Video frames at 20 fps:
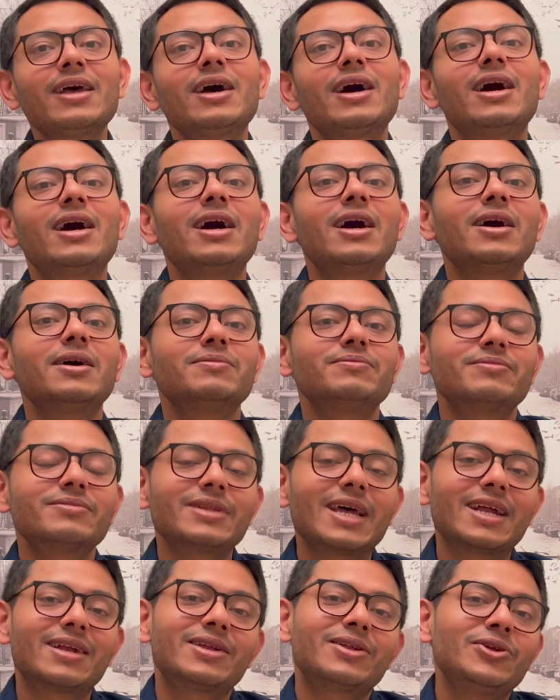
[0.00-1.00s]

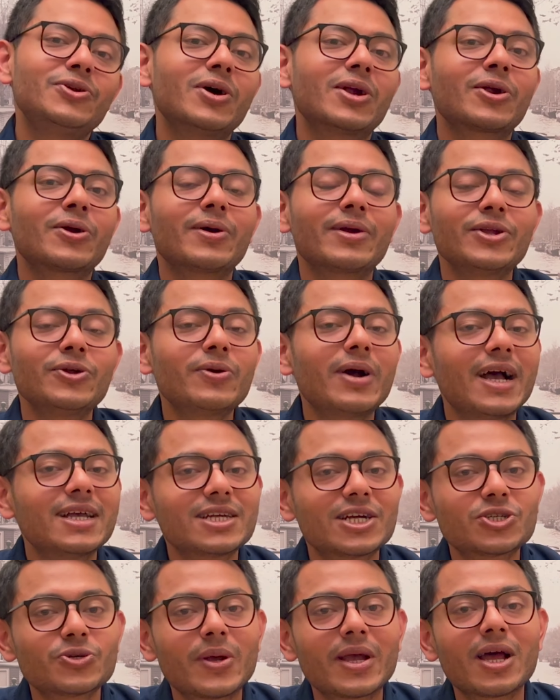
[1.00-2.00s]
that you guys
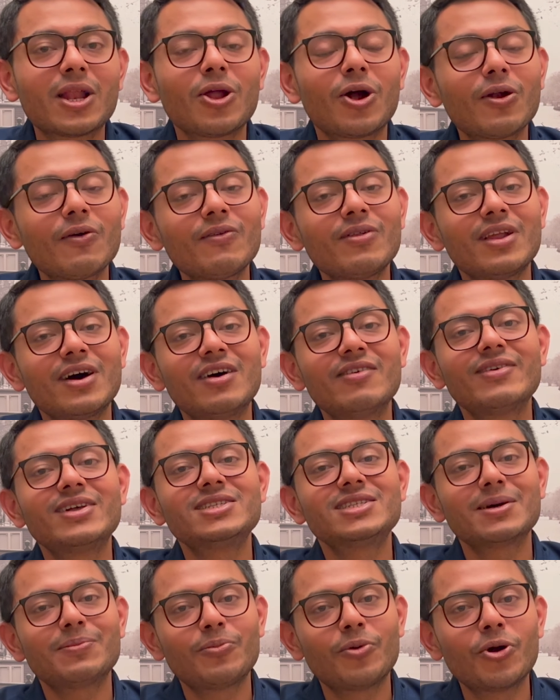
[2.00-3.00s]
are showing a lot of love and
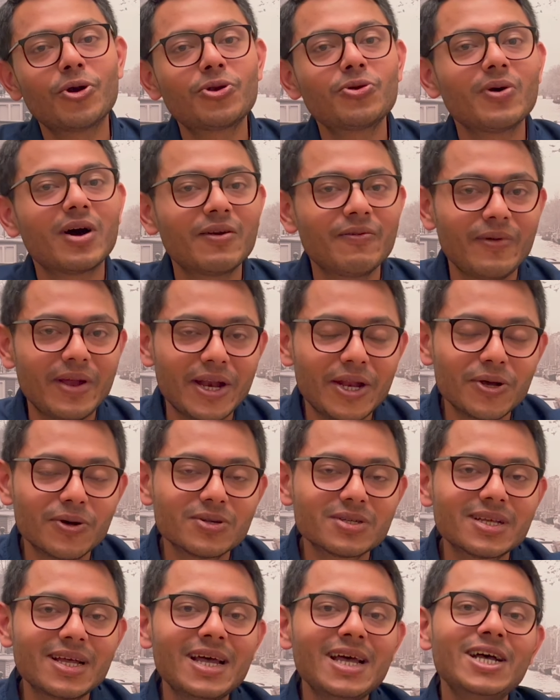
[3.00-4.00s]
support to our videos.